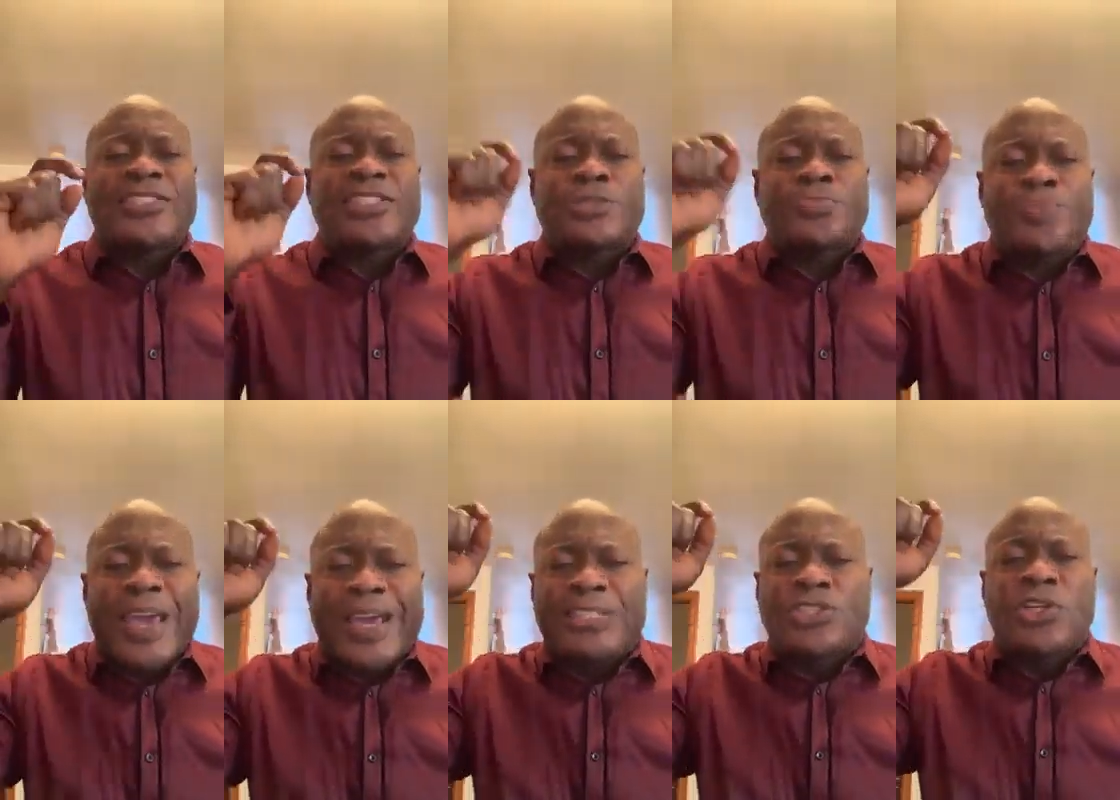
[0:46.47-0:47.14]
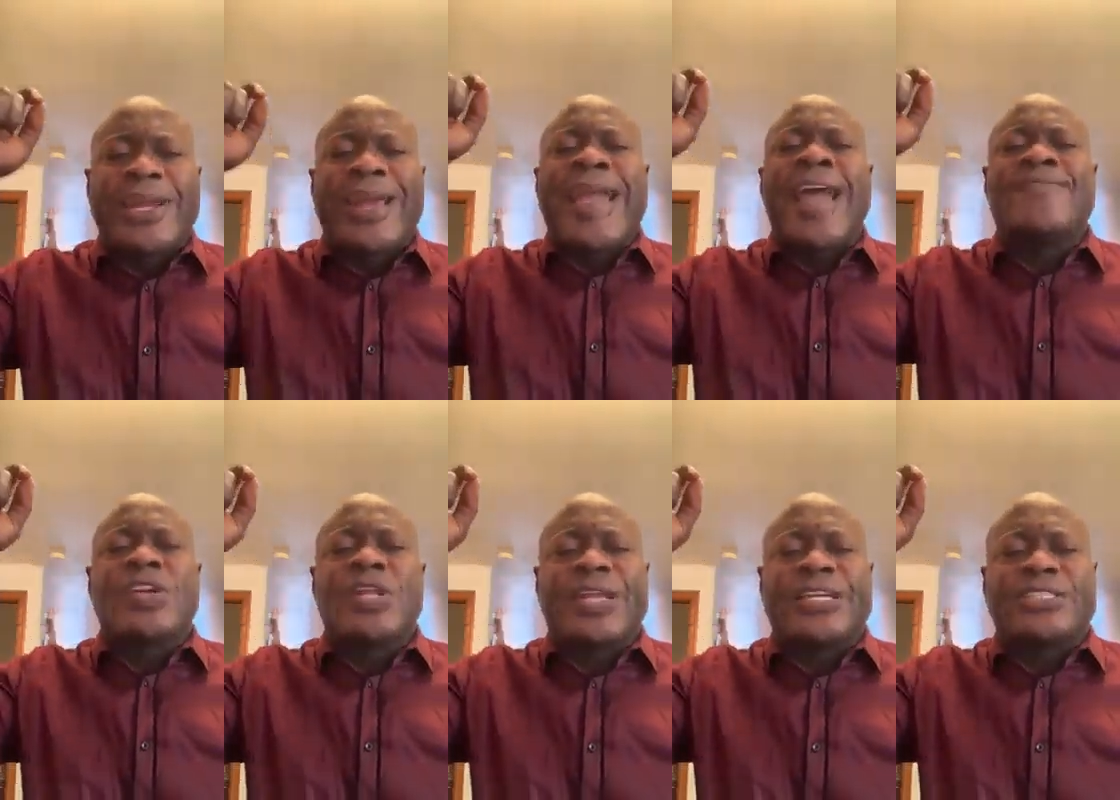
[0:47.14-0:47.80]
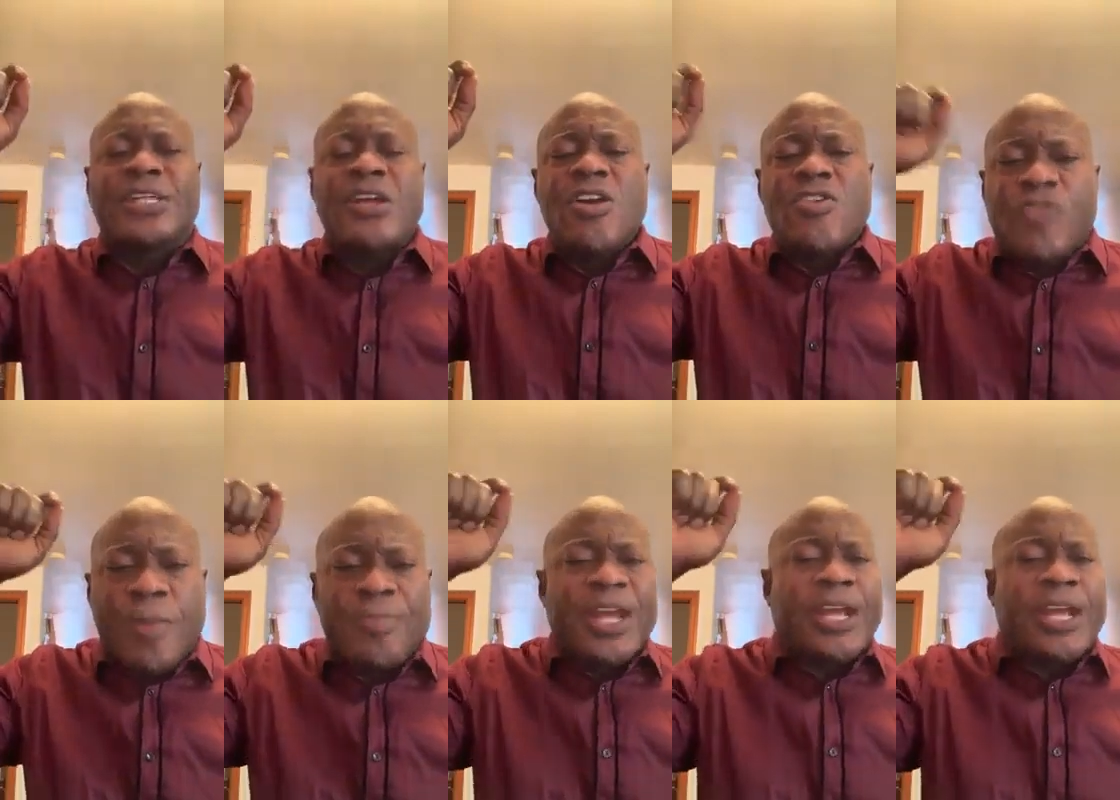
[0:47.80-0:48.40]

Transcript: and speak to the heavenlies from